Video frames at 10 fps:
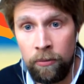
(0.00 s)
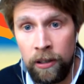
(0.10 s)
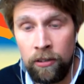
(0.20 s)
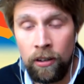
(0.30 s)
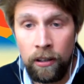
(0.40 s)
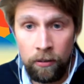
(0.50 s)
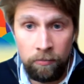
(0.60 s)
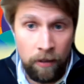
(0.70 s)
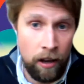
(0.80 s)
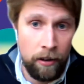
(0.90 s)
which is
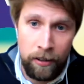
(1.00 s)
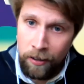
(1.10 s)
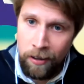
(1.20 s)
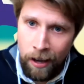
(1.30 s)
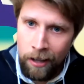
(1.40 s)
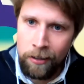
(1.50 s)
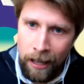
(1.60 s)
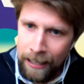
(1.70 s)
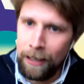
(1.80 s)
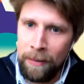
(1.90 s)
only
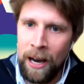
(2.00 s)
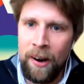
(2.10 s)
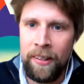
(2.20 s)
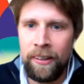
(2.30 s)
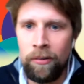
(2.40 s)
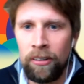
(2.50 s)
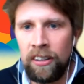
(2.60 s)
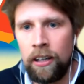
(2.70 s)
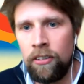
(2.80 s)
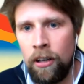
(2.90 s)
a little bit higher than it was
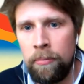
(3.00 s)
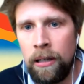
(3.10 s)
last year,